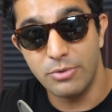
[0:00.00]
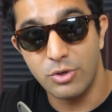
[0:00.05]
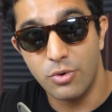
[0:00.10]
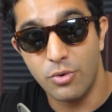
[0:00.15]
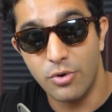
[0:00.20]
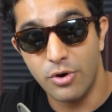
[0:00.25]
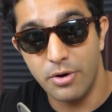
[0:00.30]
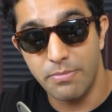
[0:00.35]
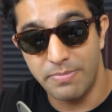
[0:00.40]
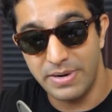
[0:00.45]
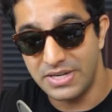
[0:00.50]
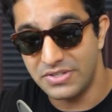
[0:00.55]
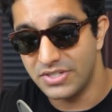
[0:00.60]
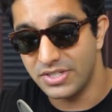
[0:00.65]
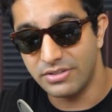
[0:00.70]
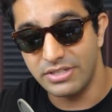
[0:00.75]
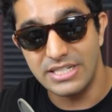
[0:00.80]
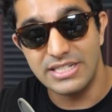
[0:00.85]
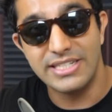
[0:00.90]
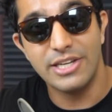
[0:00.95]
Court
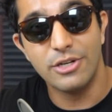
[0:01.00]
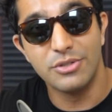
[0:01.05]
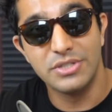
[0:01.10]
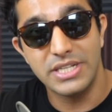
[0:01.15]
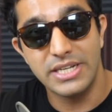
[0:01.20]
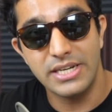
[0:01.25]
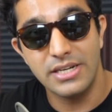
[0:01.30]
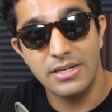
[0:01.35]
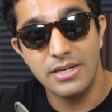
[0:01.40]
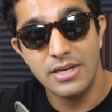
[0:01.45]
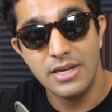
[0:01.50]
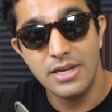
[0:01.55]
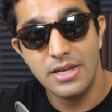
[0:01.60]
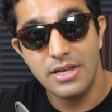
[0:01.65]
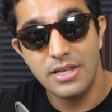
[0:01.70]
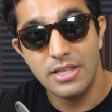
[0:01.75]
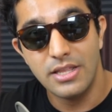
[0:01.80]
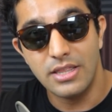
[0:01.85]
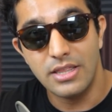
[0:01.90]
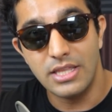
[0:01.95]
basically tilting
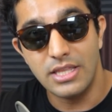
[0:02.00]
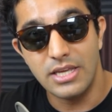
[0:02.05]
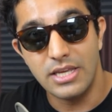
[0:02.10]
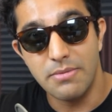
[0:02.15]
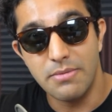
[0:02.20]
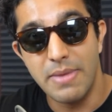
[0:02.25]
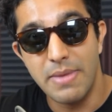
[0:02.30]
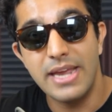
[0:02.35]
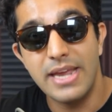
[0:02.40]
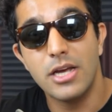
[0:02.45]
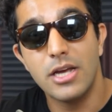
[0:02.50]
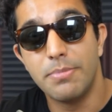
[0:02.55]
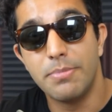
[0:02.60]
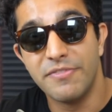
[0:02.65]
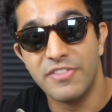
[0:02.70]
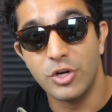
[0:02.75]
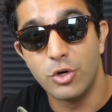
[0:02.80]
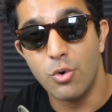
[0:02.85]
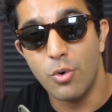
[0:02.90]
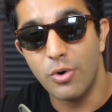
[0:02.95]
the makeup
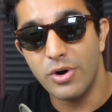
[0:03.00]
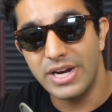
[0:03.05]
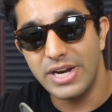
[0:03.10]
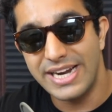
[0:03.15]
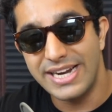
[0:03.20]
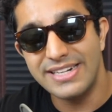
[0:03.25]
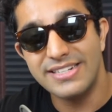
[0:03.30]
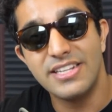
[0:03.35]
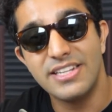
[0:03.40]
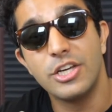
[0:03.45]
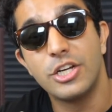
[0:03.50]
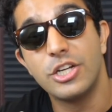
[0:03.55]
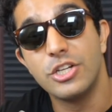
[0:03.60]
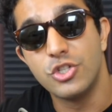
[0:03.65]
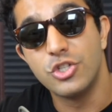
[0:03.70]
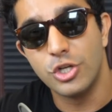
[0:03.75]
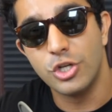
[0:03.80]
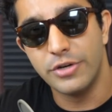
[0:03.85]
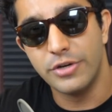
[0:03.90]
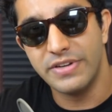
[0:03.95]
of the court into the
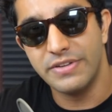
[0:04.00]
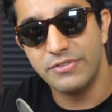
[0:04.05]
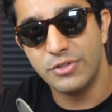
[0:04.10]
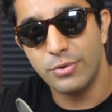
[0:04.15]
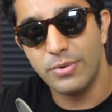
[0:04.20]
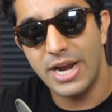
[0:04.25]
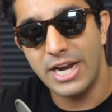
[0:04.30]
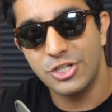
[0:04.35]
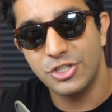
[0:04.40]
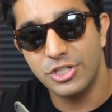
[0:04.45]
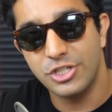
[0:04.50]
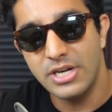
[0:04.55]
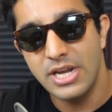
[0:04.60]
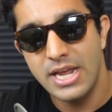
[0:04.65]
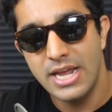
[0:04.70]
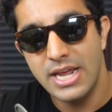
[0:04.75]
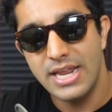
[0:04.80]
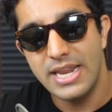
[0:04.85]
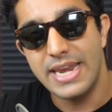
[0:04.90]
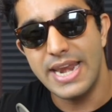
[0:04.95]
conservative direction
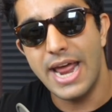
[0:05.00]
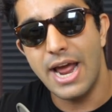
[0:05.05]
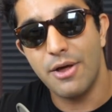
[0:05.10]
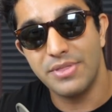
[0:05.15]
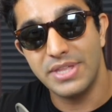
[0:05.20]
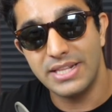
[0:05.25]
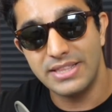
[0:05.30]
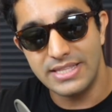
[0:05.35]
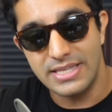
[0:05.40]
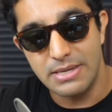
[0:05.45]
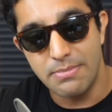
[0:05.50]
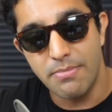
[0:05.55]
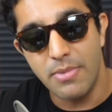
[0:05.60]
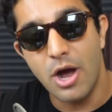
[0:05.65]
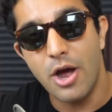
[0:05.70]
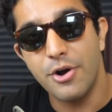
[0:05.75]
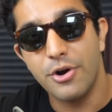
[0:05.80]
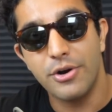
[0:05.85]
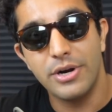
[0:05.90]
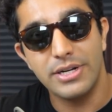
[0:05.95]
now that the
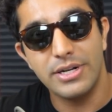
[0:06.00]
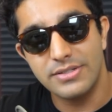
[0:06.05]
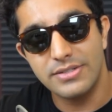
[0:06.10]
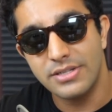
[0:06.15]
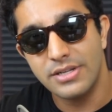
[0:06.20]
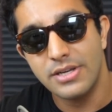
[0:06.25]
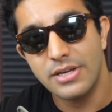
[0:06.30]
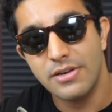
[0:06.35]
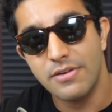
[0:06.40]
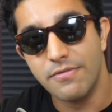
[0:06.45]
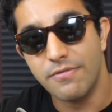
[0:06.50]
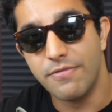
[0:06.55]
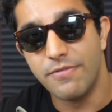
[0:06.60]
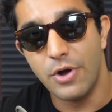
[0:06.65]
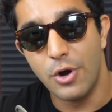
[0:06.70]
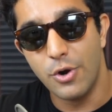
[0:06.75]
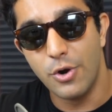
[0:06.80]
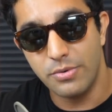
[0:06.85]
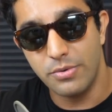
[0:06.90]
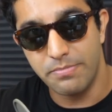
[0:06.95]
moderate
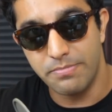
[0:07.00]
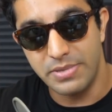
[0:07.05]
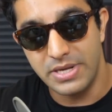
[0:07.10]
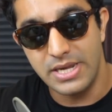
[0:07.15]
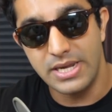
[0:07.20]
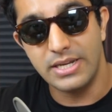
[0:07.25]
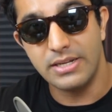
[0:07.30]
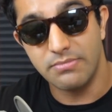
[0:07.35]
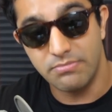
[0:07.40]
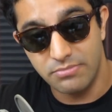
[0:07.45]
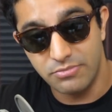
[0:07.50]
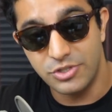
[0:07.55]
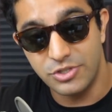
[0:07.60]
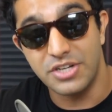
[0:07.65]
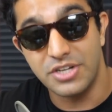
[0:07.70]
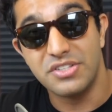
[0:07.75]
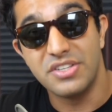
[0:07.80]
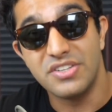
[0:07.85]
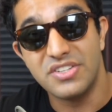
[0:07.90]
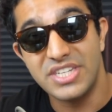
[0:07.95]
vote, being
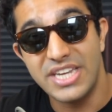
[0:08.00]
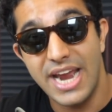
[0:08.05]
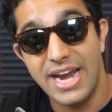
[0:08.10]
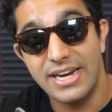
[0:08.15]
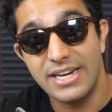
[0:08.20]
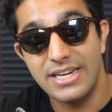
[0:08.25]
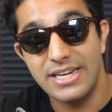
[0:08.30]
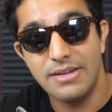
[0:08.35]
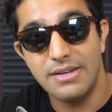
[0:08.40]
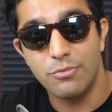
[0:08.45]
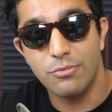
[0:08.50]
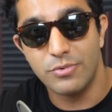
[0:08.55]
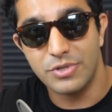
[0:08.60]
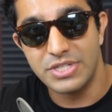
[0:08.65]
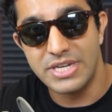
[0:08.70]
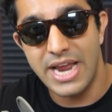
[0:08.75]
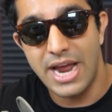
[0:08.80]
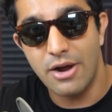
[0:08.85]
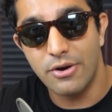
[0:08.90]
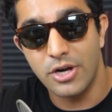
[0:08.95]
Justice Kennedy, was
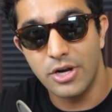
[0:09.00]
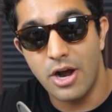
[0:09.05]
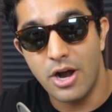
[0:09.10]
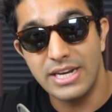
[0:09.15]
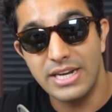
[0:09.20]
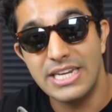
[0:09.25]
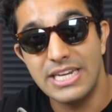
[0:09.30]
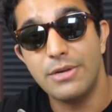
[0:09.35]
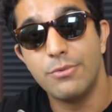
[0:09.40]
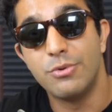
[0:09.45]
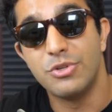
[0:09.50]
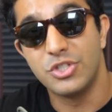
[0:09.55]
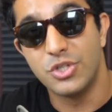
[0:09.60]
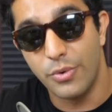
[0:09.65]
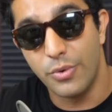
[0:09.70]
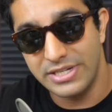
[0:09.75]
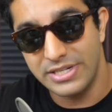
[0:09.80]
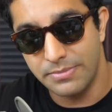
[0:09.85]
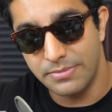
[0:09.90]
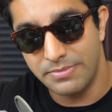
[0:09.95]
now gone and he was
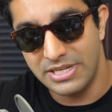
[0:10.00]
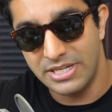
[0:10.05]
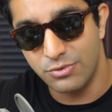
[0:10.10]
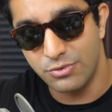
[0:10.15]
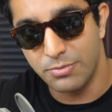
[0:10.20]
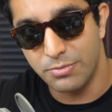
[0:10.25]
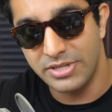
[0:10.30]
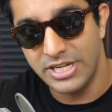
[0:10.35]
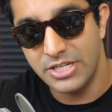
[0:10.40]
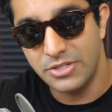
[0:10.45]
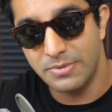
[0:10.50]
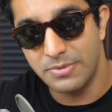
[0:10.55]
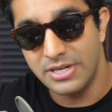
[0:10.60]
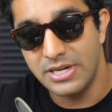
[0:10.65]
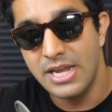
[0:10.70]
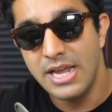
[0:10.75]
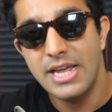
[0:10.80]
going to be his replacement.